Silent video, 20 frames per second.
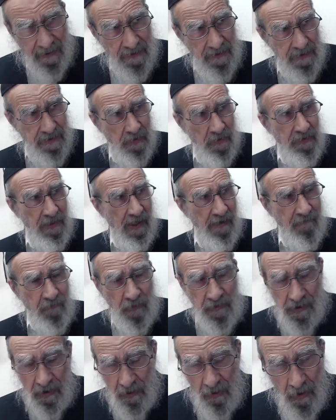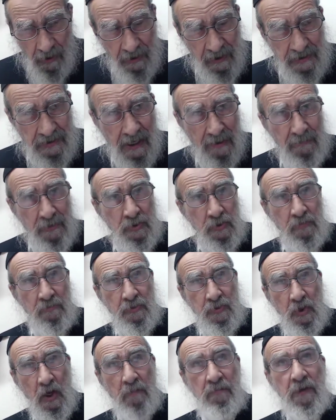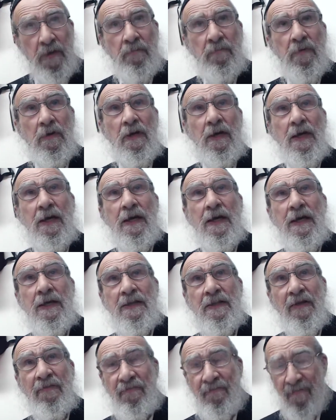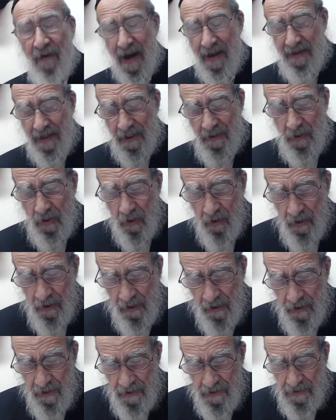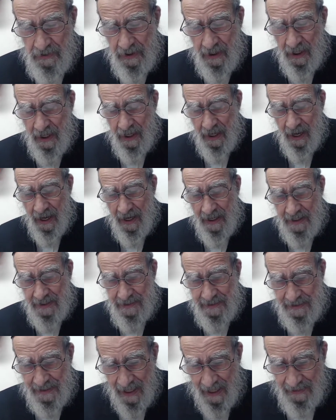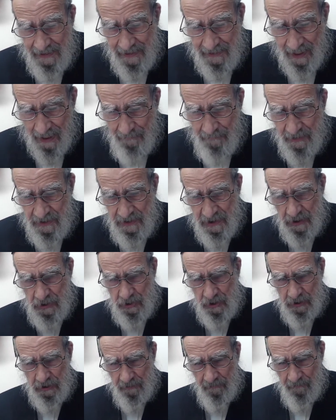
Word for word: So therefore, the Koiches are mitzumsomim. The finite Koiches stand in opposition.